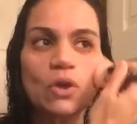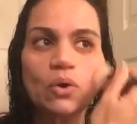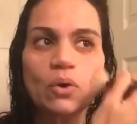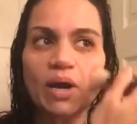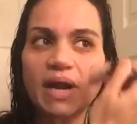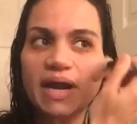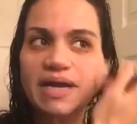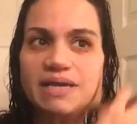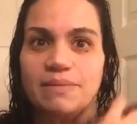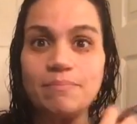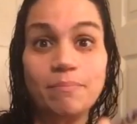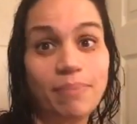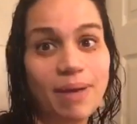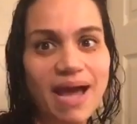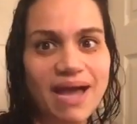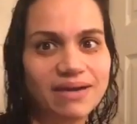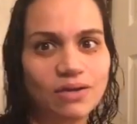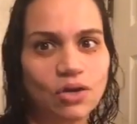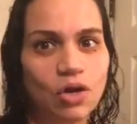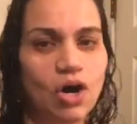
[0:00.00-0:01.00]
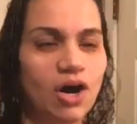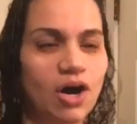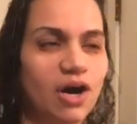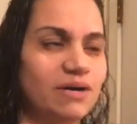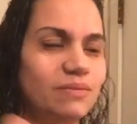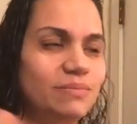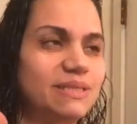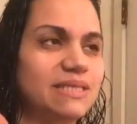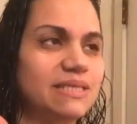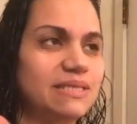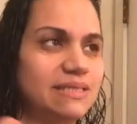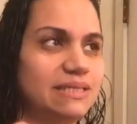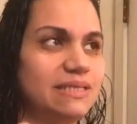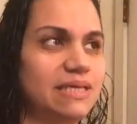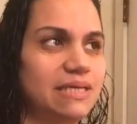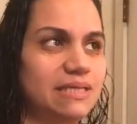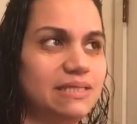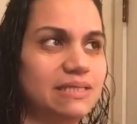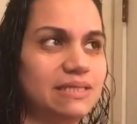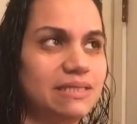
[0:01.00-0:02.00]
or any bad carbs
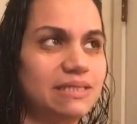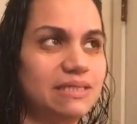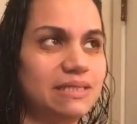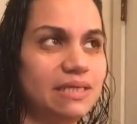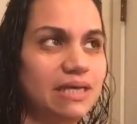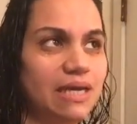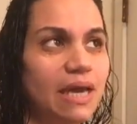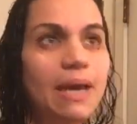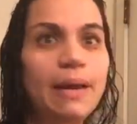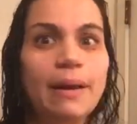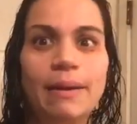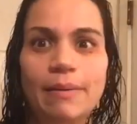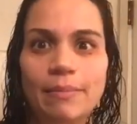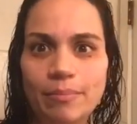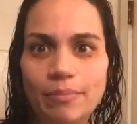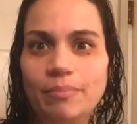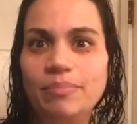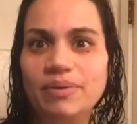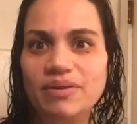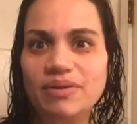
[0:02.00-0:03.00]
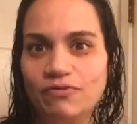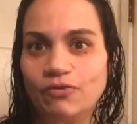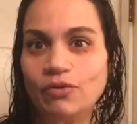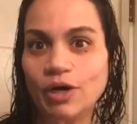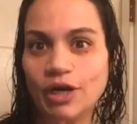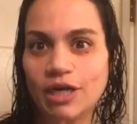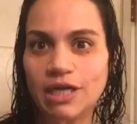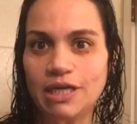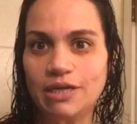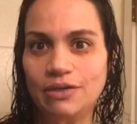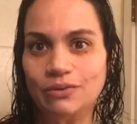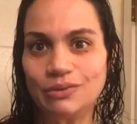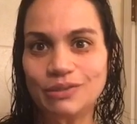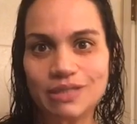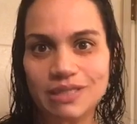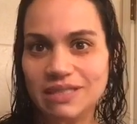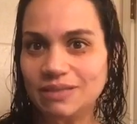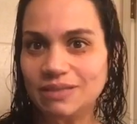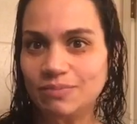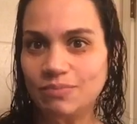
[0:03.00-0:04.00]
since before keto,
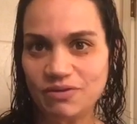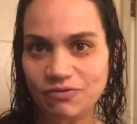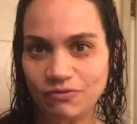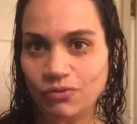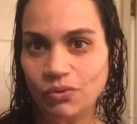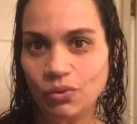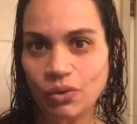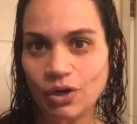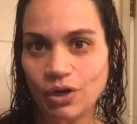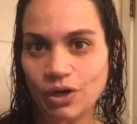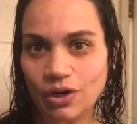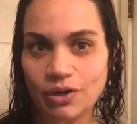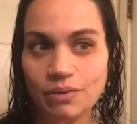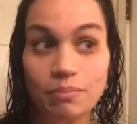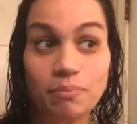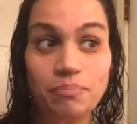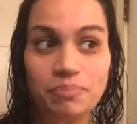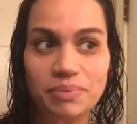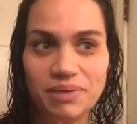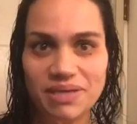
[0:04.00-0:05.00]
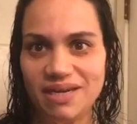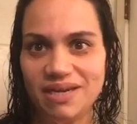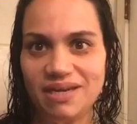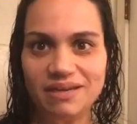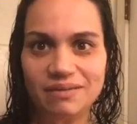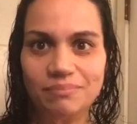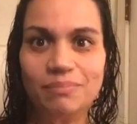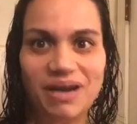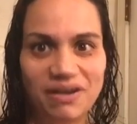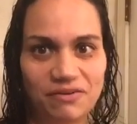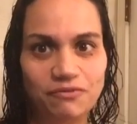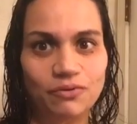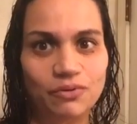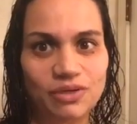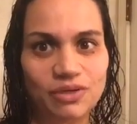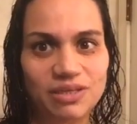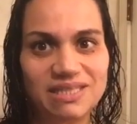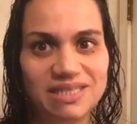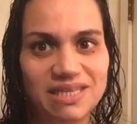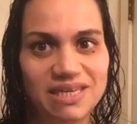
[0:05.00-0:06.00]
since before beating my
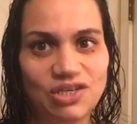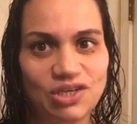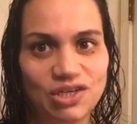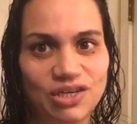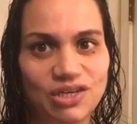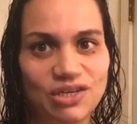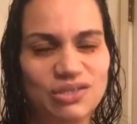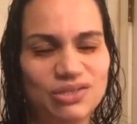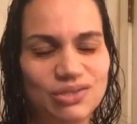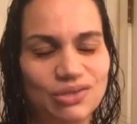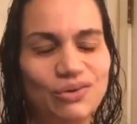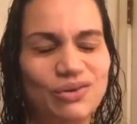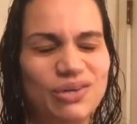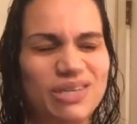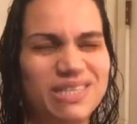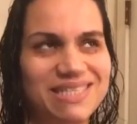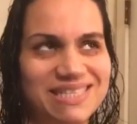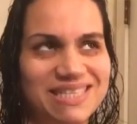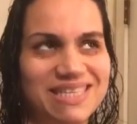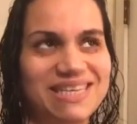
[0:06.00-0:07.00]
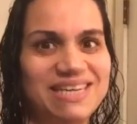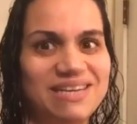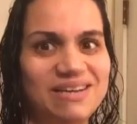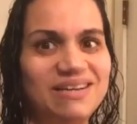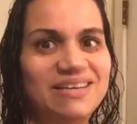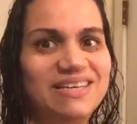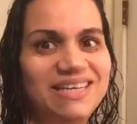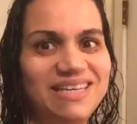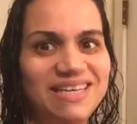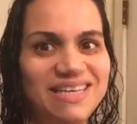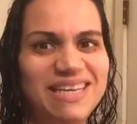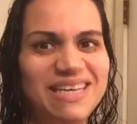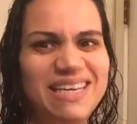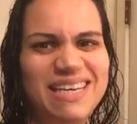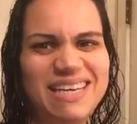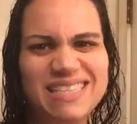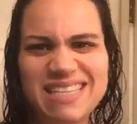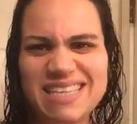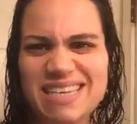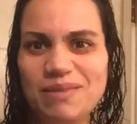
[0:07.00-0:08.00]
food addiction. So it's gonna
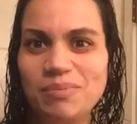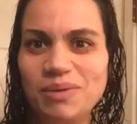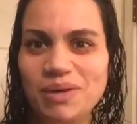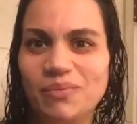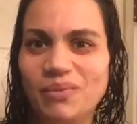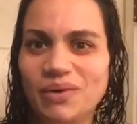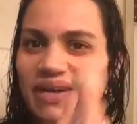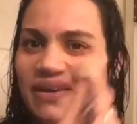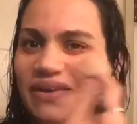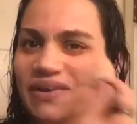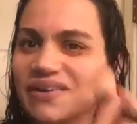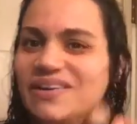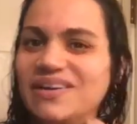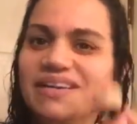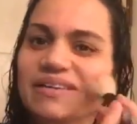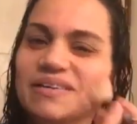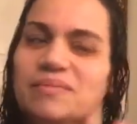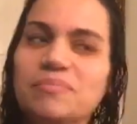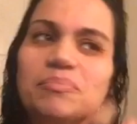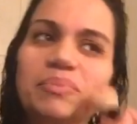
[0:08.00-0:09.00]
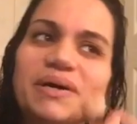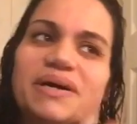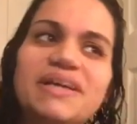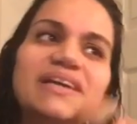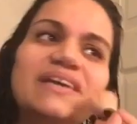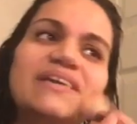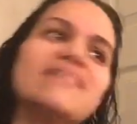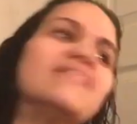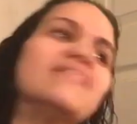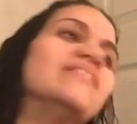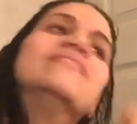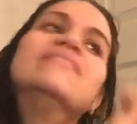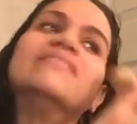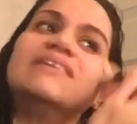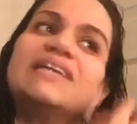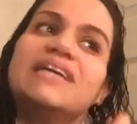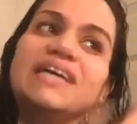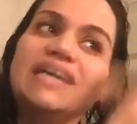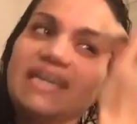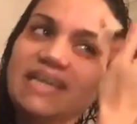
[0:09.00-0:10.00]
be weird, but you
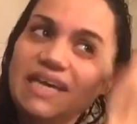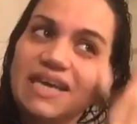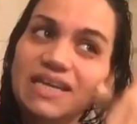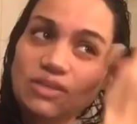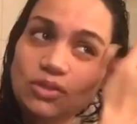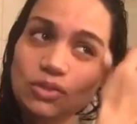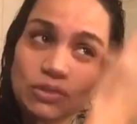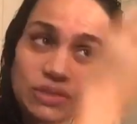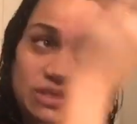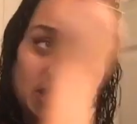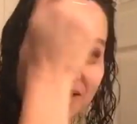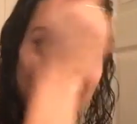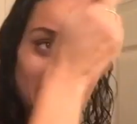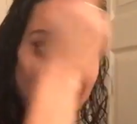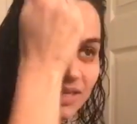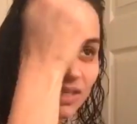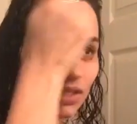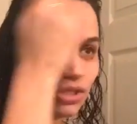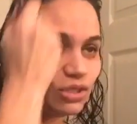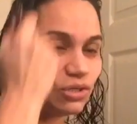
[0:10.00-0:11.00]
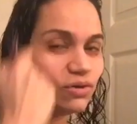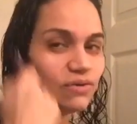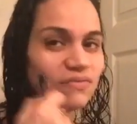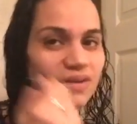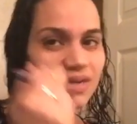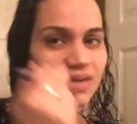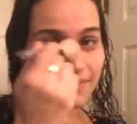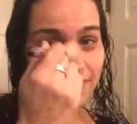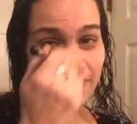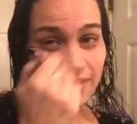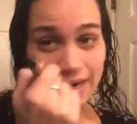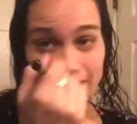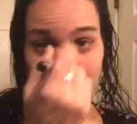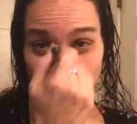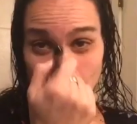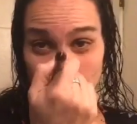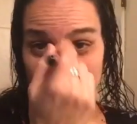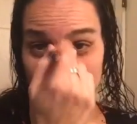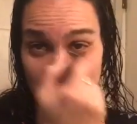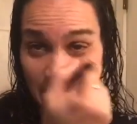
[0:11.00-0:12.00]
know. Angel says I deserve it and that I
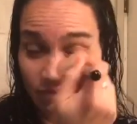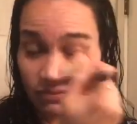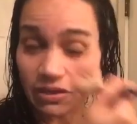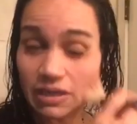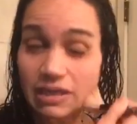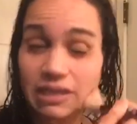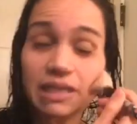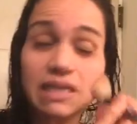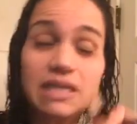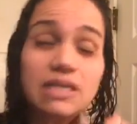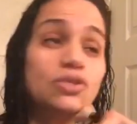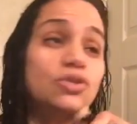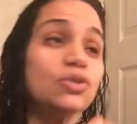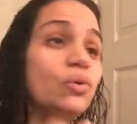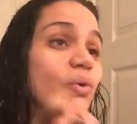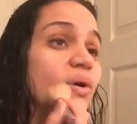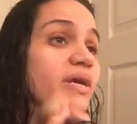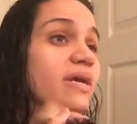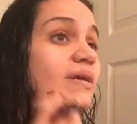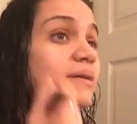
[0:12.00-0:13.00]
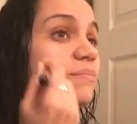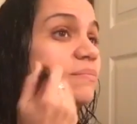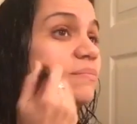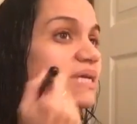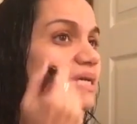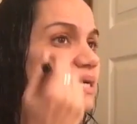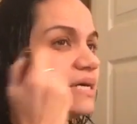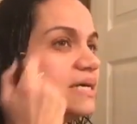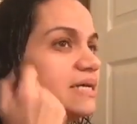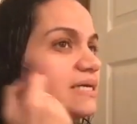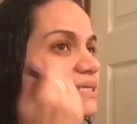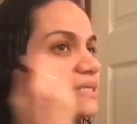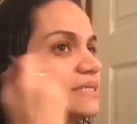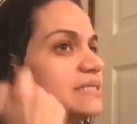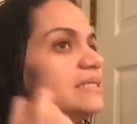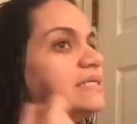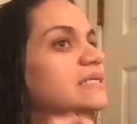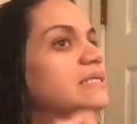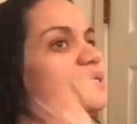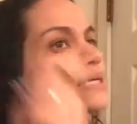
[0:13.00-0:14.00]
should definitely enjoy it because